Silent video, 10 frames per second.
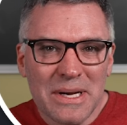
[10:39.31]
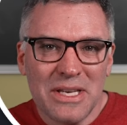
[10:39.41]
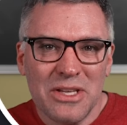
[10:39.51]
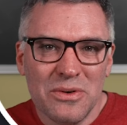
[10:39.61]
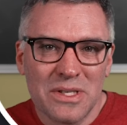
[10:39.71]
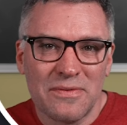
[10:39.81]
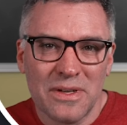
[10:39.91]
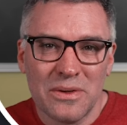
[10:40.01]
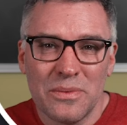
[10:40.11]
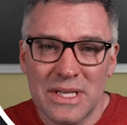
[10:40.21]
but
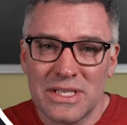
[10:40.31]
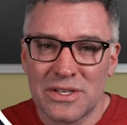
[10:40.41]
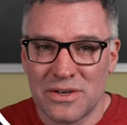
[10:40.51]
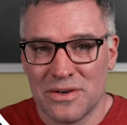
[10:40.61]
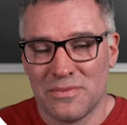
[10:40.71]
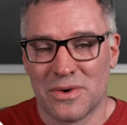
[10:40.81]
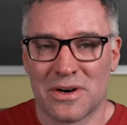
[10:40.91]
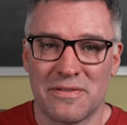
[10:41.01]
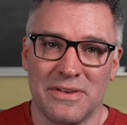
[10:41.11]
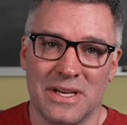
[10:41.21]
useful with certain
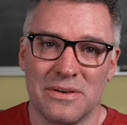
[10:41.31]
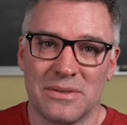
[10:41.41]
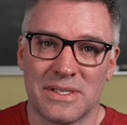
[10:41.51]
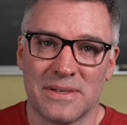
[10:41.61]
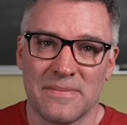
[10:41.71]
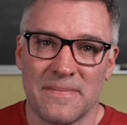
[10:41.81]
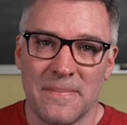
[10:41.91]
workflows.